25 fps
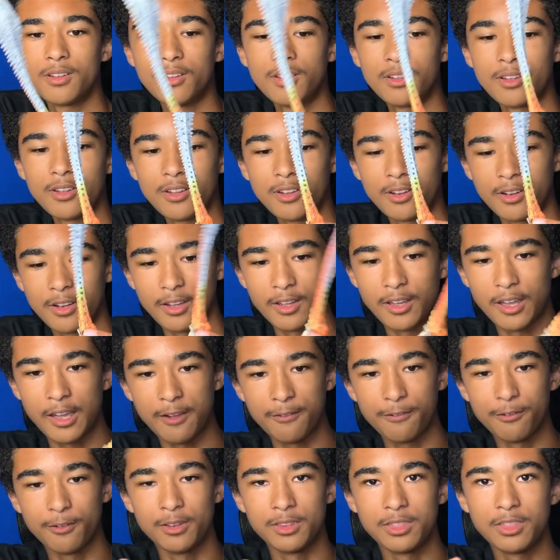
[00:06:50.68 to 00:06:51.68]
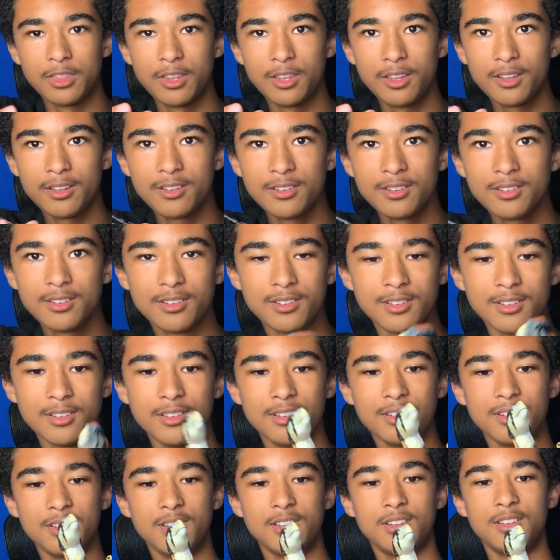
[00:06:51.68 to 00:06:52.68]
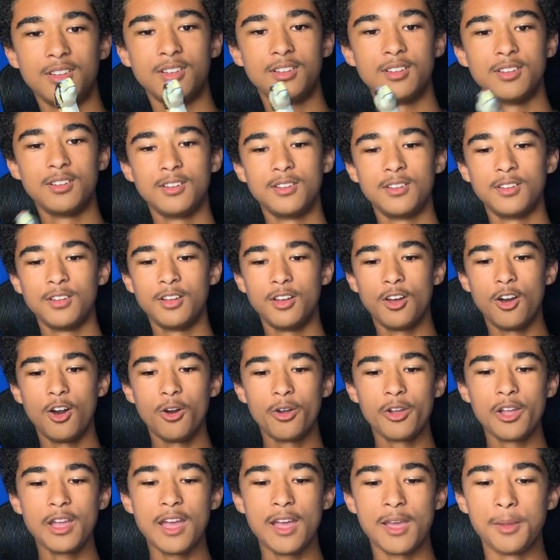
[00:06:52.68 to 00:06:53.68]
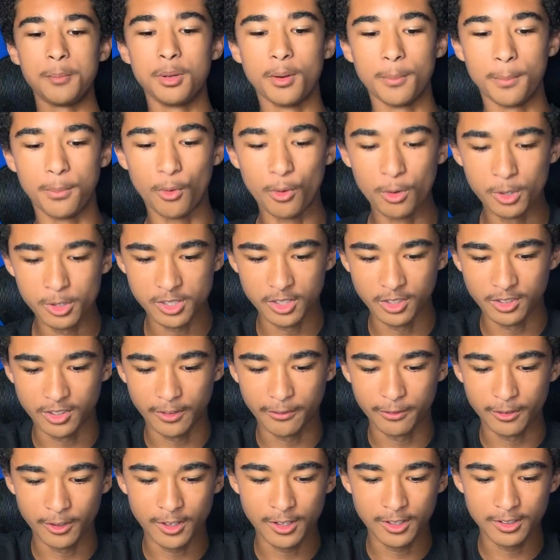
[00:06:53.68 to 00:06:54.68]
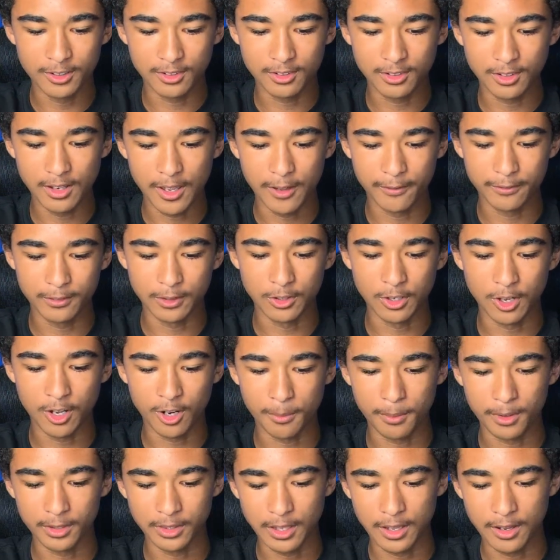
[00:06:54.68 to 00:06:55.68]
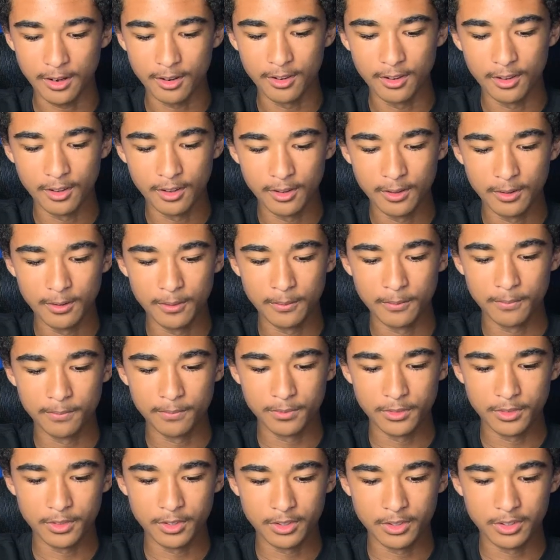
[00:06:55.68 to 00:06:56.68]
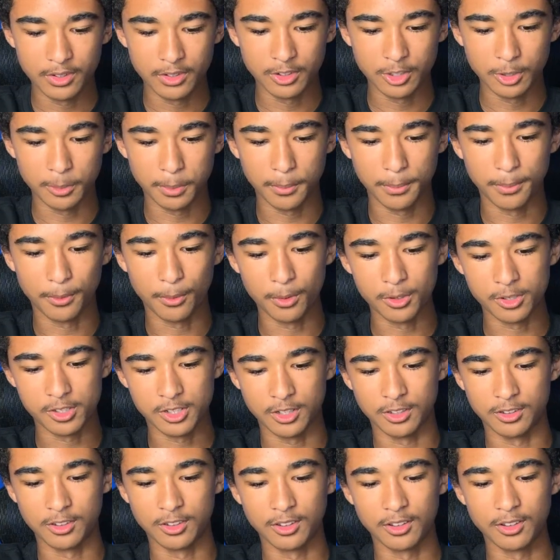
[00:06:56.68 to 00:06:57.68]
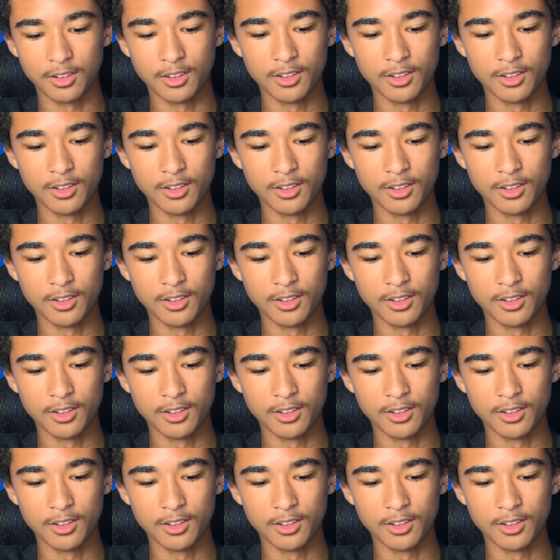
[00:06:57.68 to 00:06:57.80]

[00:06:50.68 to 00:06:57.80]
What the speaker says: And like everything. Oh yeah, and proportions. I forgot, I have to talk about that. So proportions.